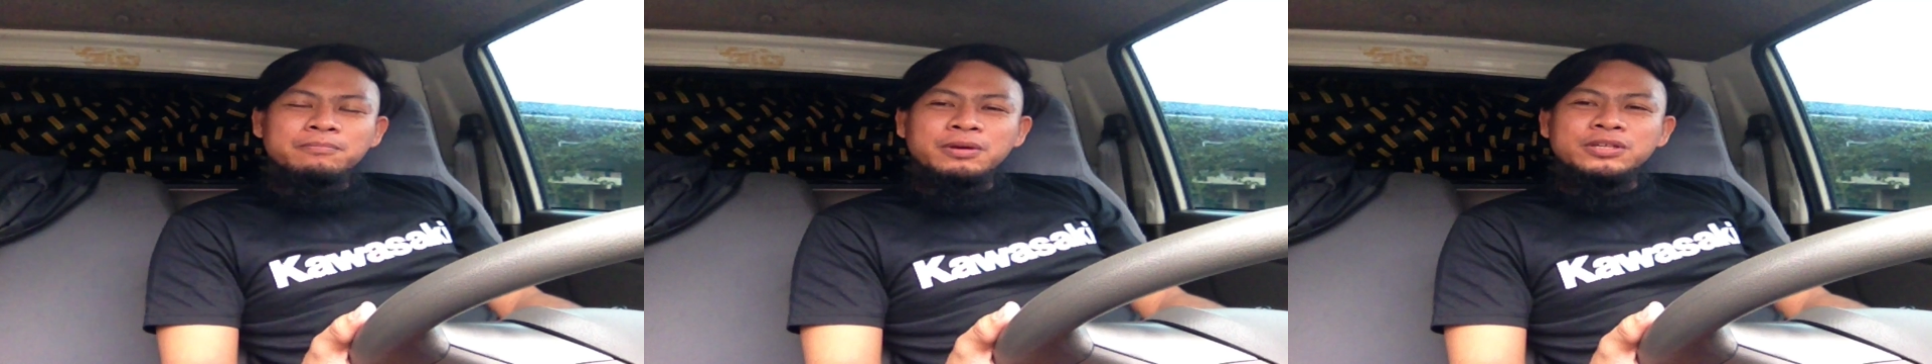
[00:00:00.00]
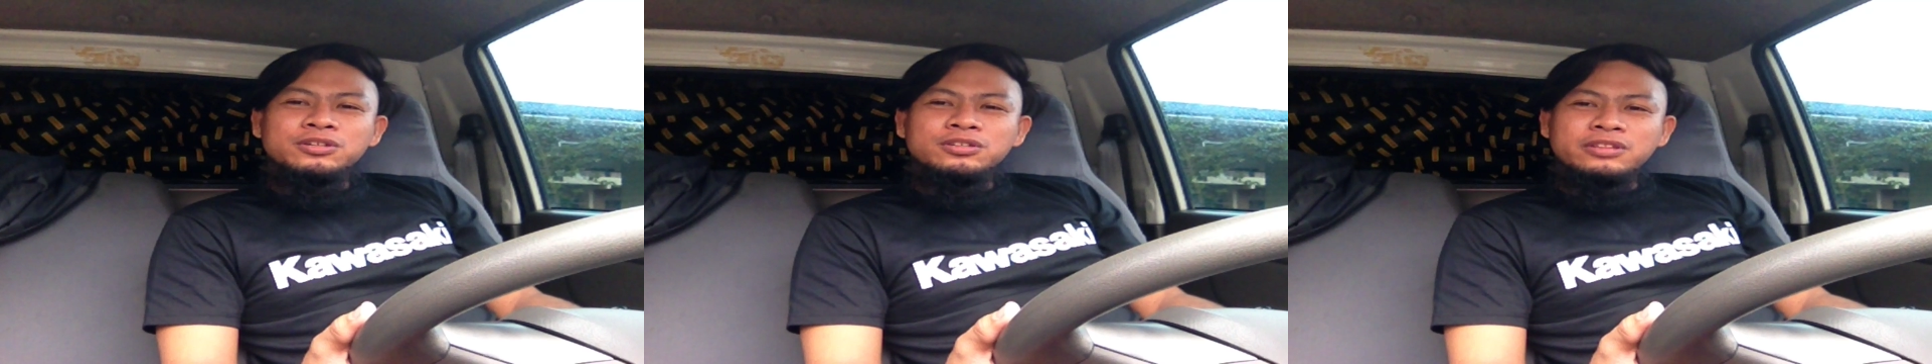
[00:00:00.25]

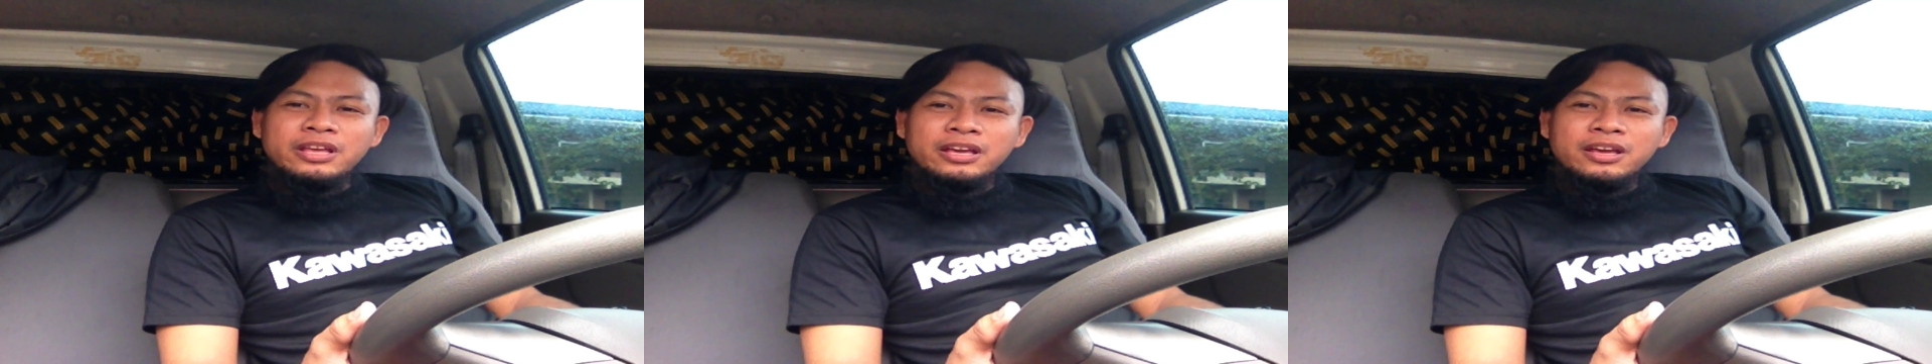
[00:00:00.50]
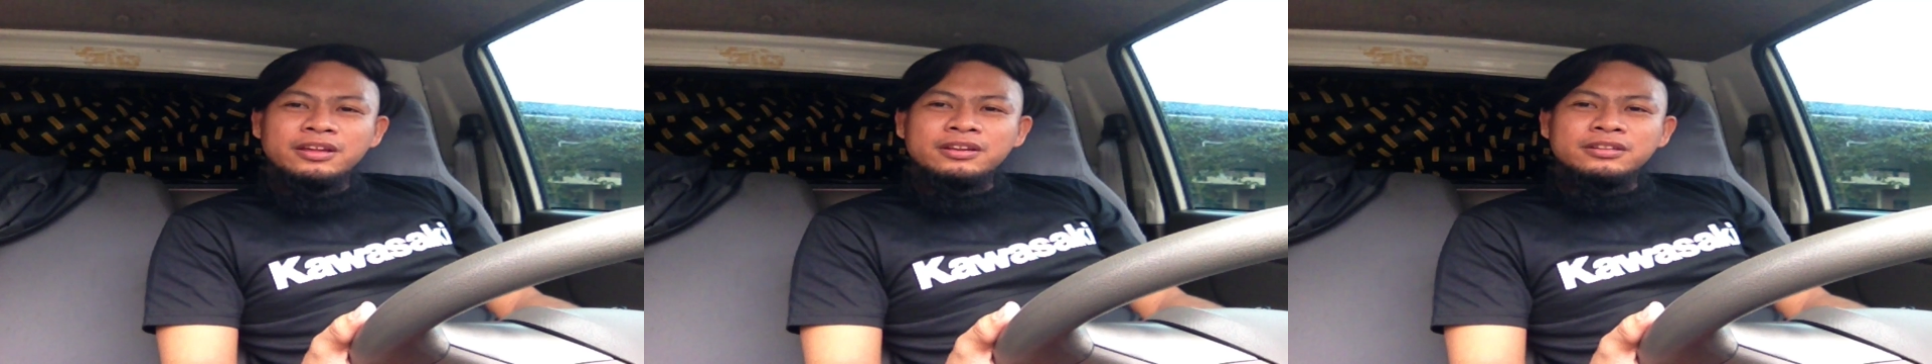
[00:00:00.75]
picture
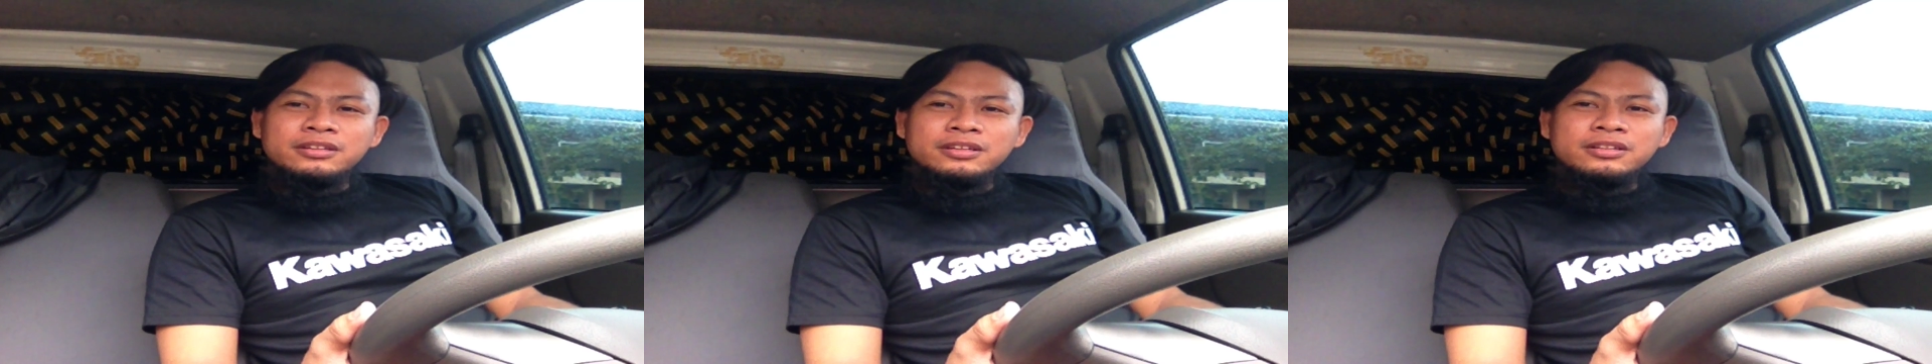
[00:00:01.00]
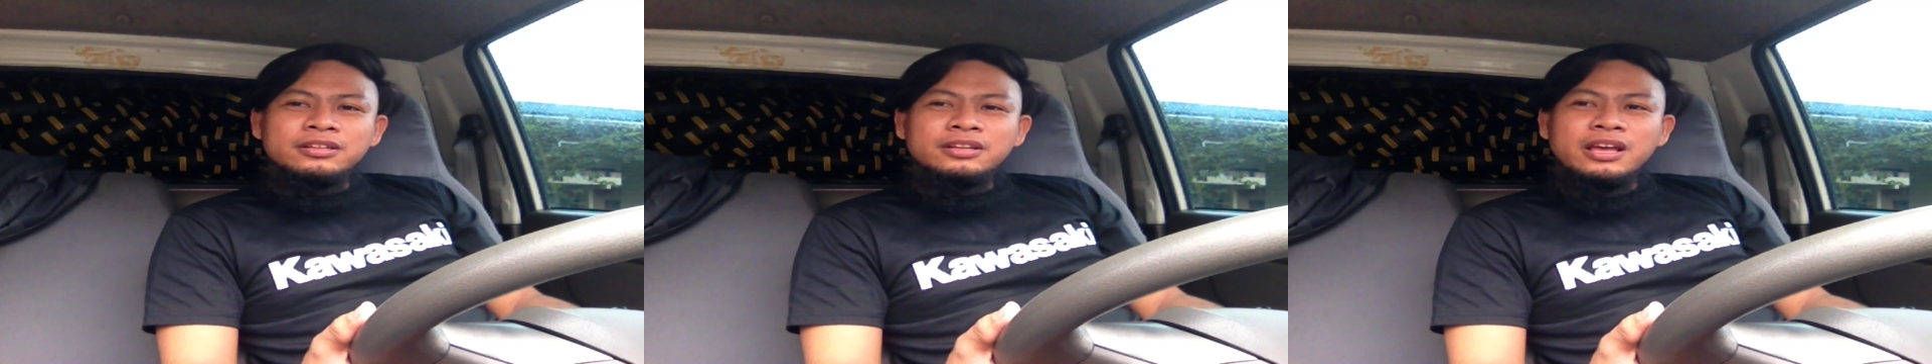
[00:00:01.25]
taken
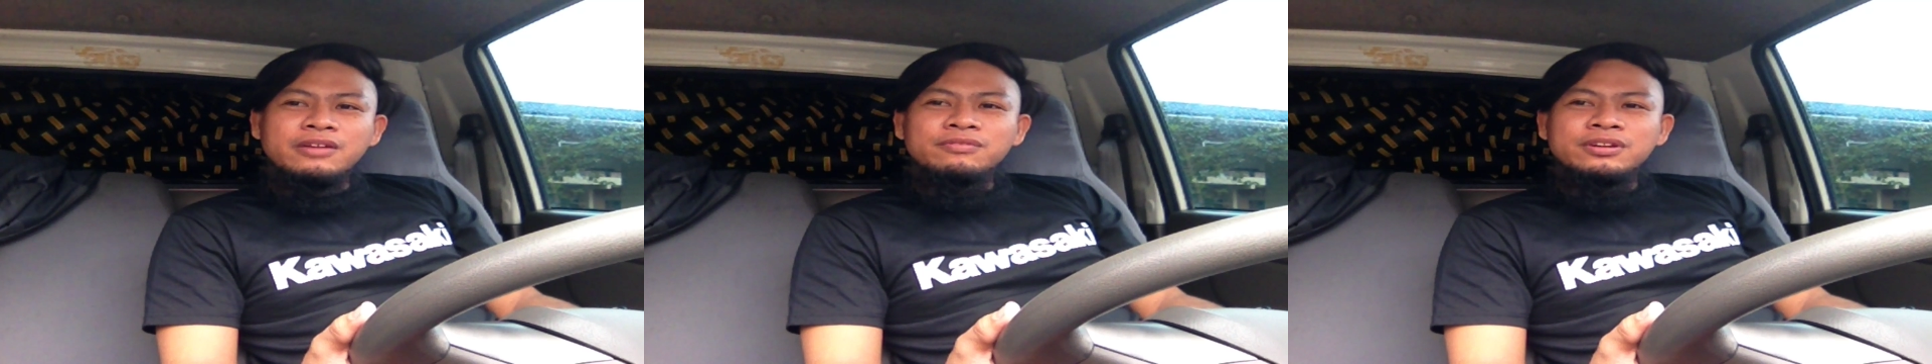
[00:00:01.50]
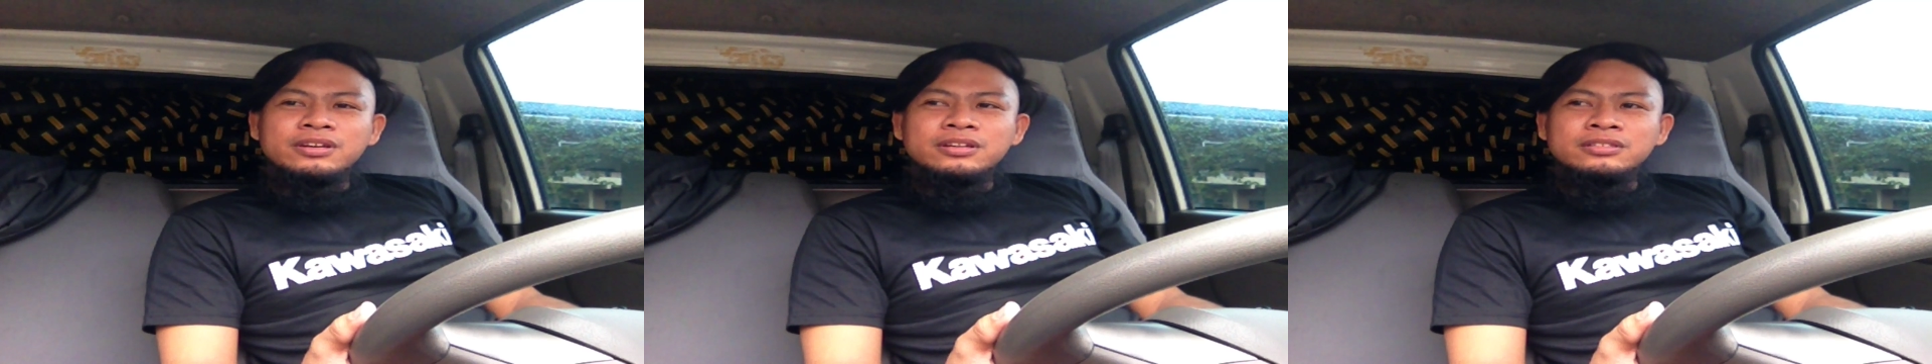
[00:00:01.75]
in
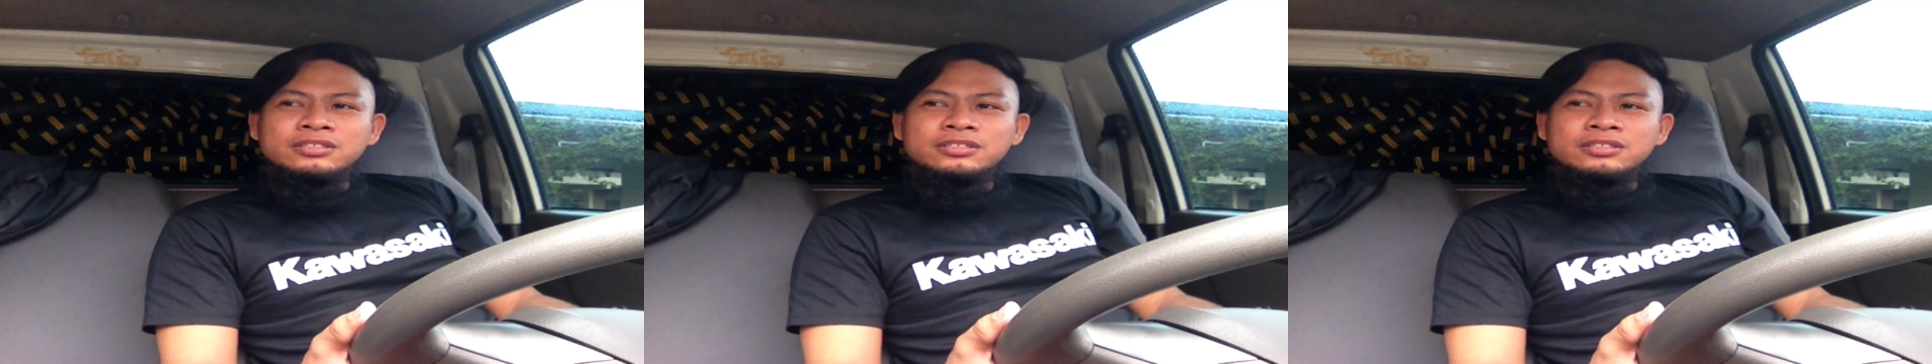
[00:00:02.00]
every